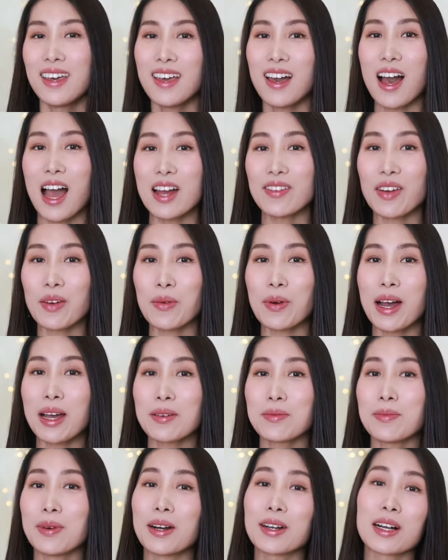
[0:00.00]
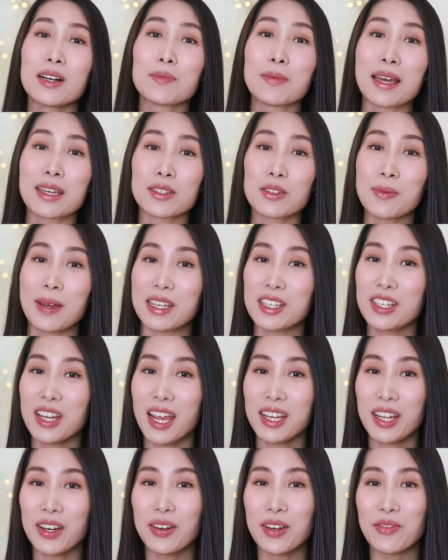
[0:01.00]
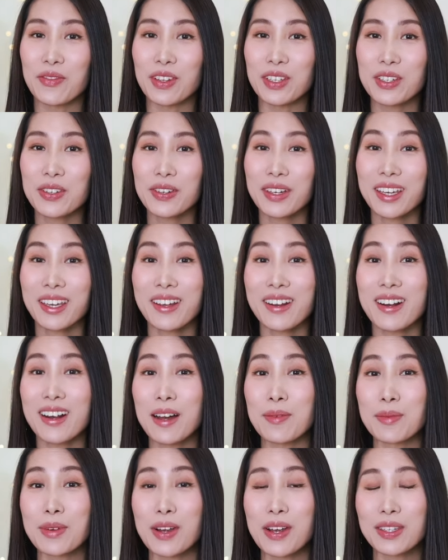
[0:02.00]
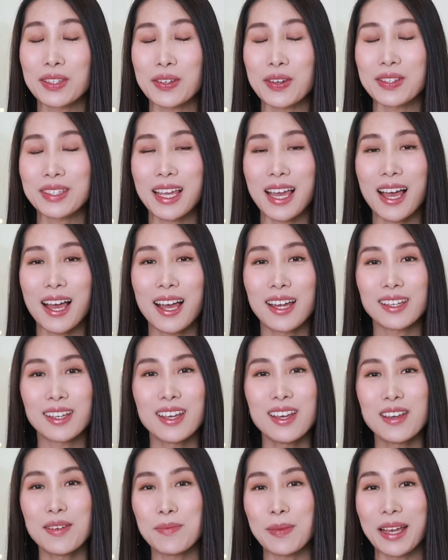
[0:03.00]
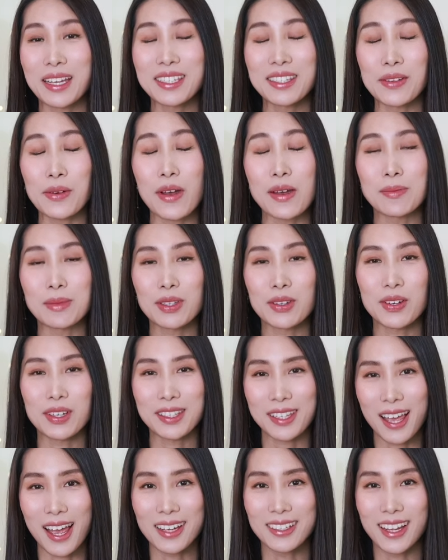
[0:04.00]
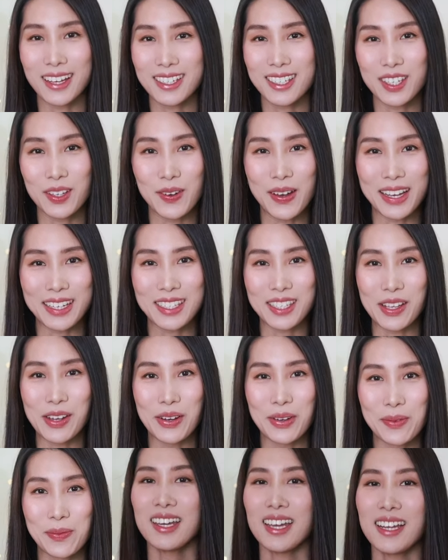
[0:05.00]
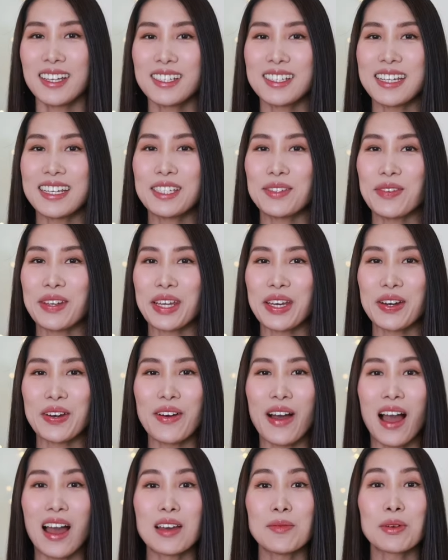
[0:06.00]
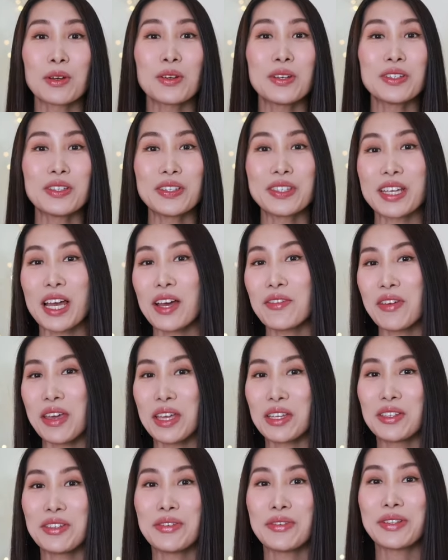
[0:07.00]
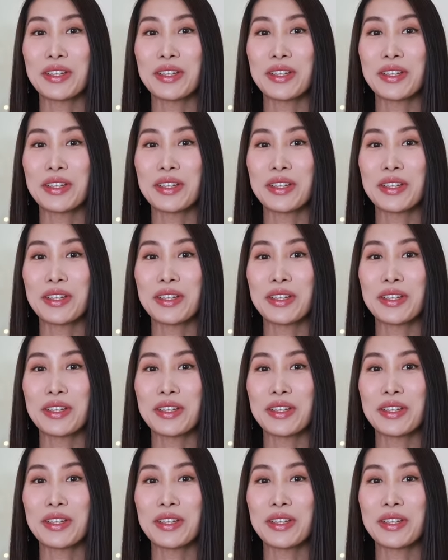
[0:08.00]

Hi everyone, welcome back to my channel. If you're new here, I'm Chris Chris Han. My Instagram is chrishanxoxo. In today's video, I'm going to dive into